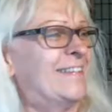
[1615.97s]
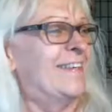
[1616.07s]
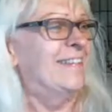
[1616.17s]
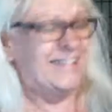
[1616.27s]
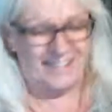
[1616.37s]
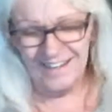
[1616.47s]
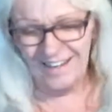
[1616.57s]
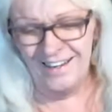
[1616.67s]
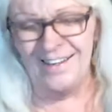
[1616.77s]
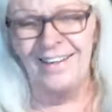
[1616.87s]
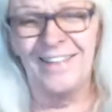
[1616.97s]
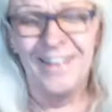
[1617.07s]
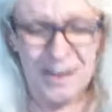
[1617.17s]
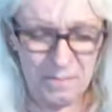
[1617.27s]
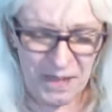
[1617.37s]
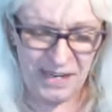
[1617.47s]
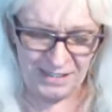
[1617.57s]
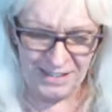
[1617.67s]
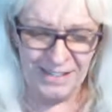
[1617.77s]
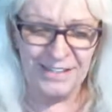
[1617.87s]
Gosh,
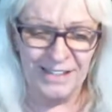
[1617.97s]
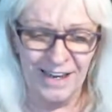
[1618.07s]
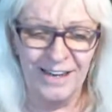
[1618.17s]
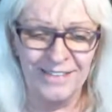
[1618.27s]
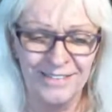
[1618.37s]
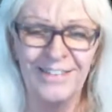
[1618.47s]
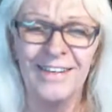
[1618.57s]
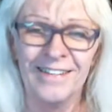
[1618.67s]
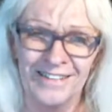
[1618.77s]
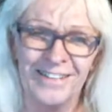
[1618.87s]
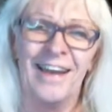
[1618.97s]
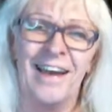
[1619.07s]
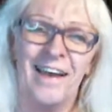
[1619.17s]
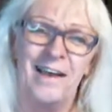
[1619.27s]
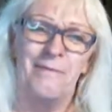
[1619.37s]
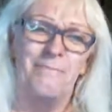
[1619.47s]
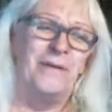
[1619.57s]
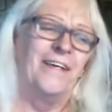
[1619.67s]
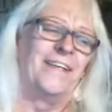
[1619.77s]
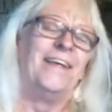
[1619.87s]
that's just not going to
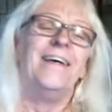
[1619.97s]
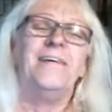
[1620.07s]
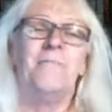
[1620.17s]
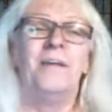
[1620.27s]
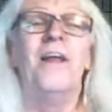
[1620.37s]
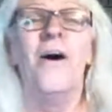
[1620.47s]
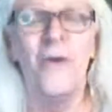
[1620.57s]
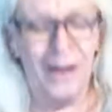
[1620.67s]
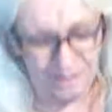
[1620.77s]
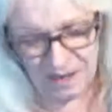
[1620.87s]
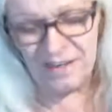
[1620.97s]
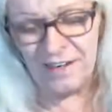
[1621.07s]
happen. But no, I